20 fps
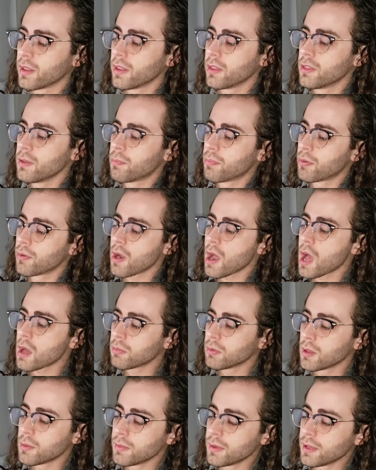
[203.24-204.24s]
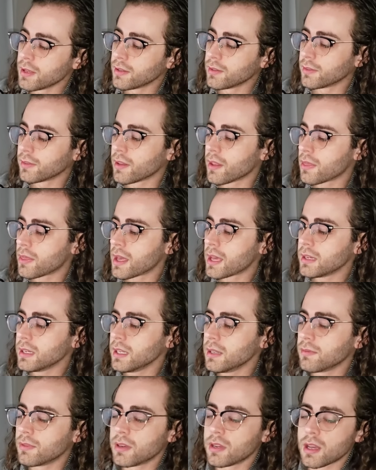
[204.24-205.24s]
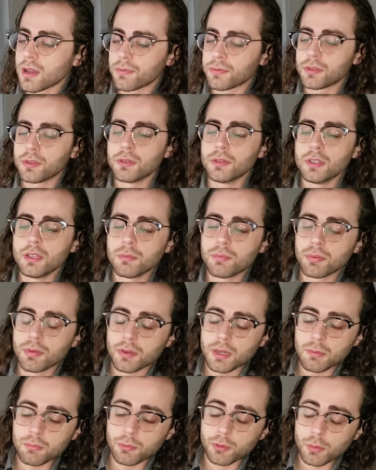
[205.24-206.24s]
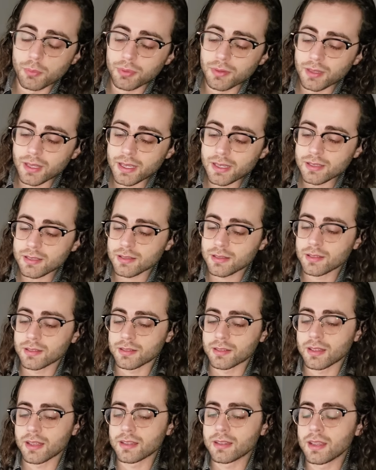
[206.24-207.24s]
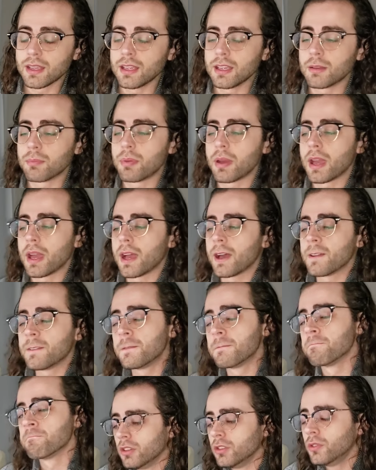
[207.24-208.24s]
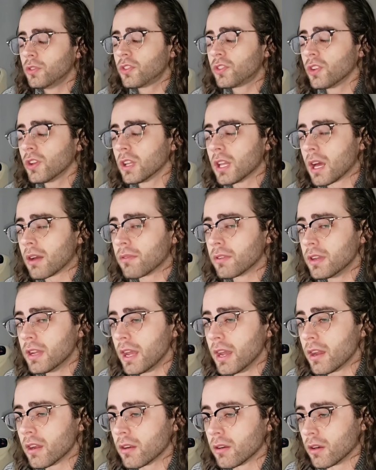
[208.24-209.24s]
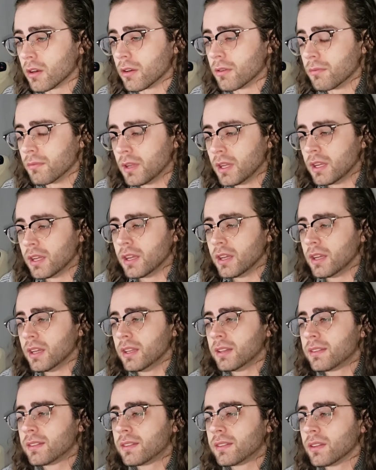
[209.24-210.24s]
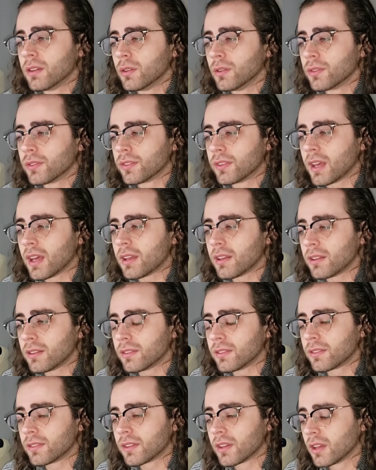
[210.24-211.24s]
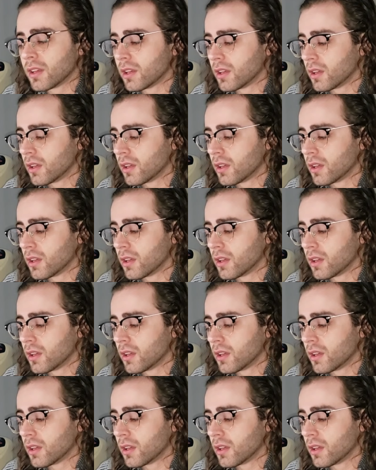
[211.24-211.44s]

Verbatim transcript: The problem is that even after you replace the said ink pad, you still have an error. It still says